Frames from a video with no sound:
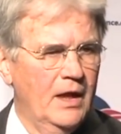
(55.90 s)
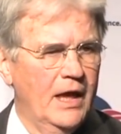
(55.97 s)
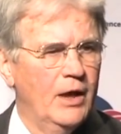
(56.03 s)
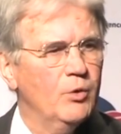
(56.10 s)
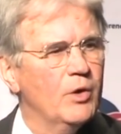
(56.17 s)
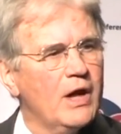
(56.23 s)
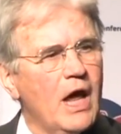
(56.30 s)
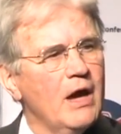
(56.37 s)
And
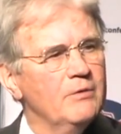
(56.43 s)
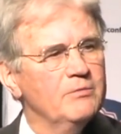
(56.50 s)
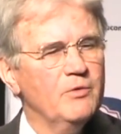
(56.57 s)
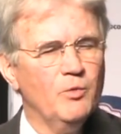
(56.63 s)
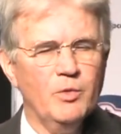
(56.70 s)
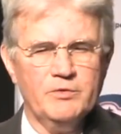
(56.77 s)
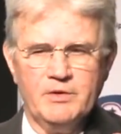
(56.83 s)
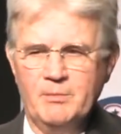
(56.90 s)

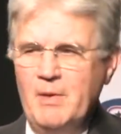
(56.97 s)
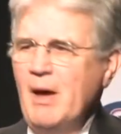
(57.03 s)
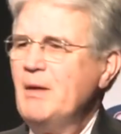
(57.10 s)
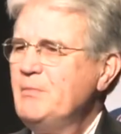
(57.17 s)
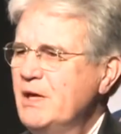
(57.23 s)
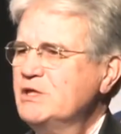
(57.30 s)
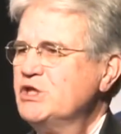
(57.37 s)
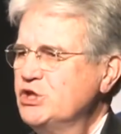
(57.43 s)
my
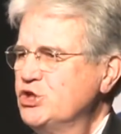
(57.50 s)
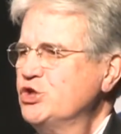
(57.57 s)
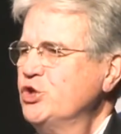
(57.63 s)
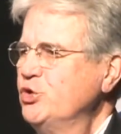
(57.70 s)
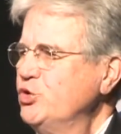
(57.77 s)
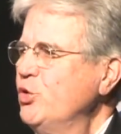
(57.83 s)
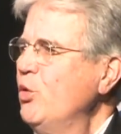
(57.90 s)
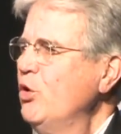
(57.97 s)
message to
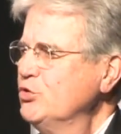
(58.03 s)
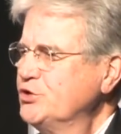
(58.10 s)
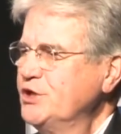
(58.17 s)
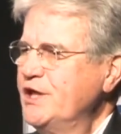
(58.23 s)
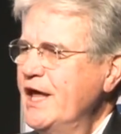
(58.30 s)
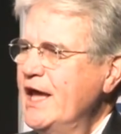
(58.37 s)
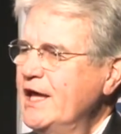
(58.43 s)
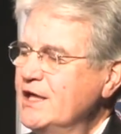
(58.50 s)
you all
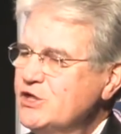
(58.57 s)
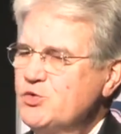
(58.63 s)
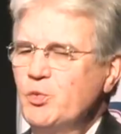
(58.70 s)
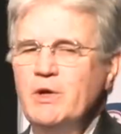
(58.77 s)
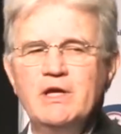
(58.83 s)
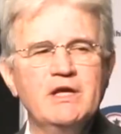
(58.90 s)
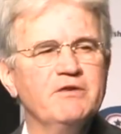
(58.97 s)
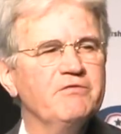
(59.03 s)
today is
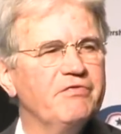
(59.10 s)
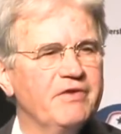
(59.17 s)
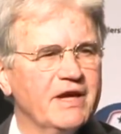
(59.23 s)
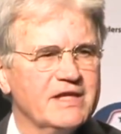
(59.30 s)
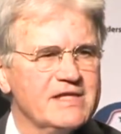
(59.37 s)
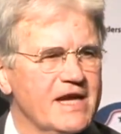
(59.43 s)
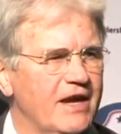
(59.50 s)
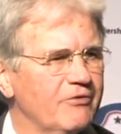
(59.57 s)
we can
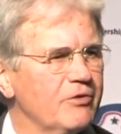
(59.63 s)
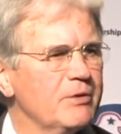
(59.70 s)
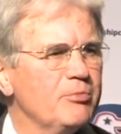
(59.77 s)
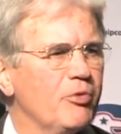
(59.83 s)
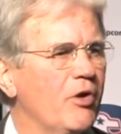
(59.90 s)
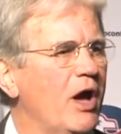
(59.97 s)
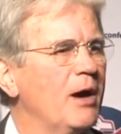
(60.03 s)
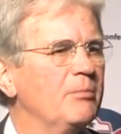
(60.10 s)
fix every
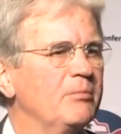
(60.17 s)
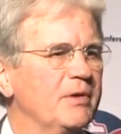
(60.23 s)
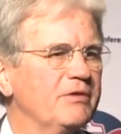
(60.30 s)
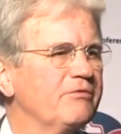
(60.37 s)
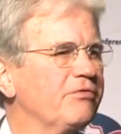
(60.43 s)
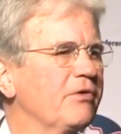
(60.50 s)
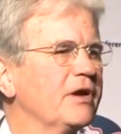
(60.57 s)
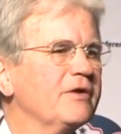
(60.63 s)
problem in
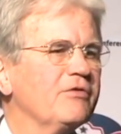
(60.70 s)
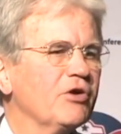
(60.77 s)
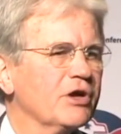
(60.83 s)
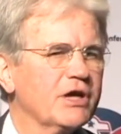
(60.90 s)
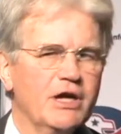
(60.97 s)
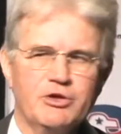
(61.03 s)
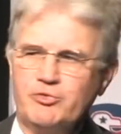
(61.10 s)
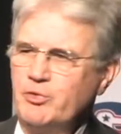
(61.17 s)
front of our
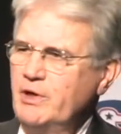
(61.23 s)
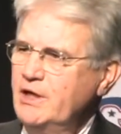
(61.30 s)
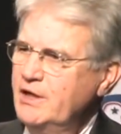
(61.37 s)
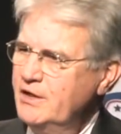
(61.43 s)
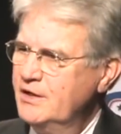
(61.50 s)
country.